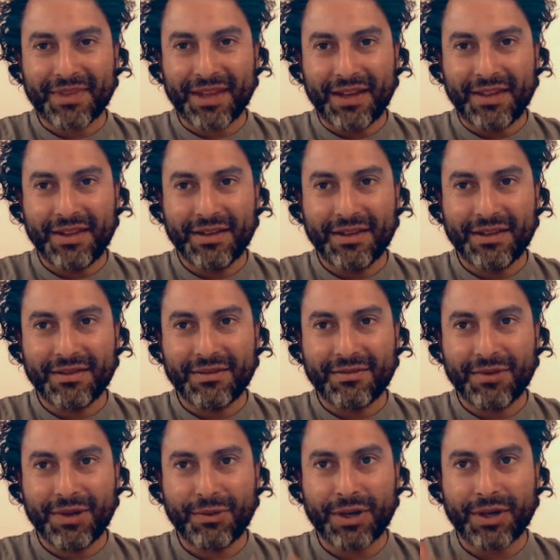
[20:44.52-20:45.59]
I think
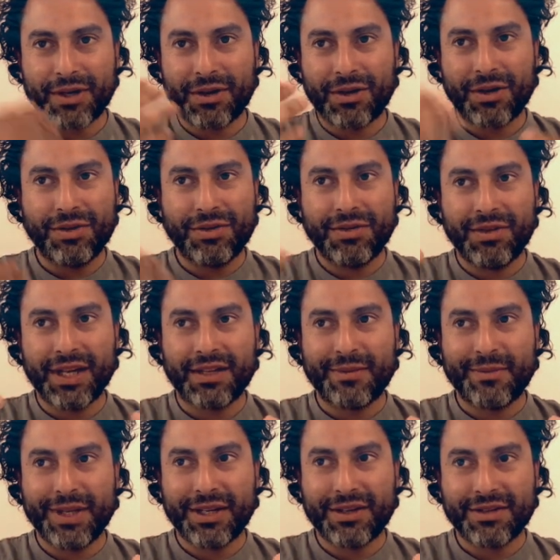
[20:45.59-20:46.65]
we work good together
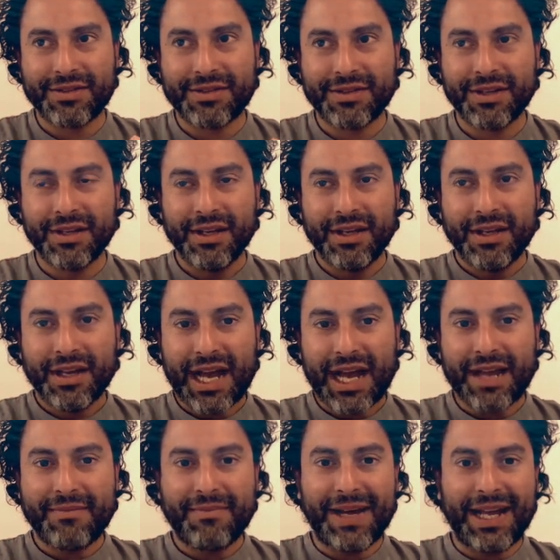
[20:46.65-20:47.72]
because
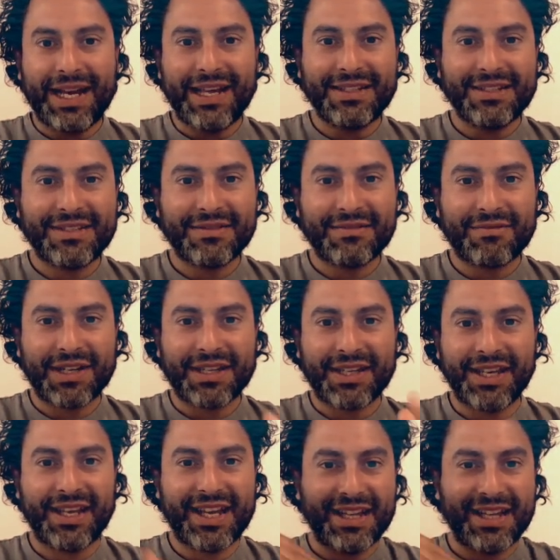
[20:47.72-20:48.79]
I balance what
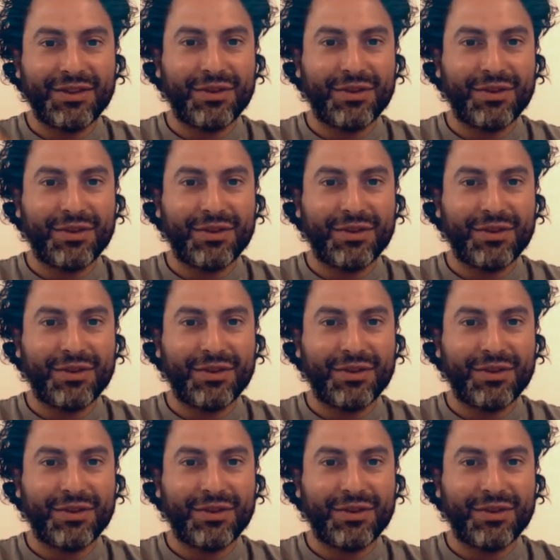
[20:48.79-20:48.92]
he can